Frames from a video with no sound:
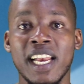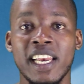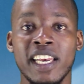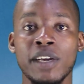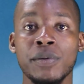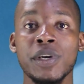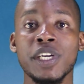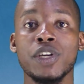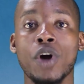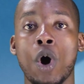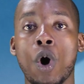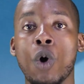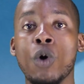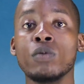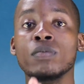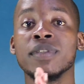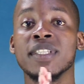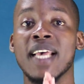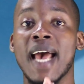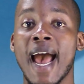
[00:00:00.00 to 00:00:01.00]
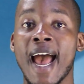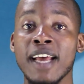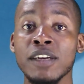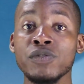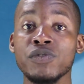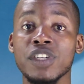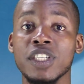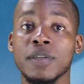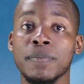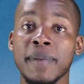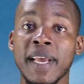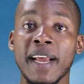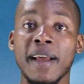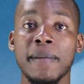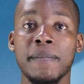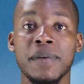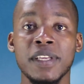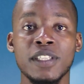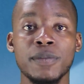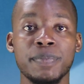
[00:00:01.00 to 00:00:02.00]
Liquid Home's 100
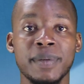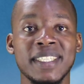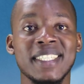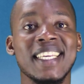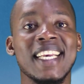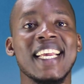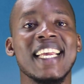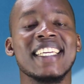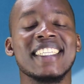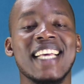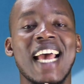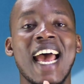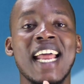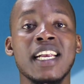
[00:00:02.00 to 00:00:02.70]
megabits per second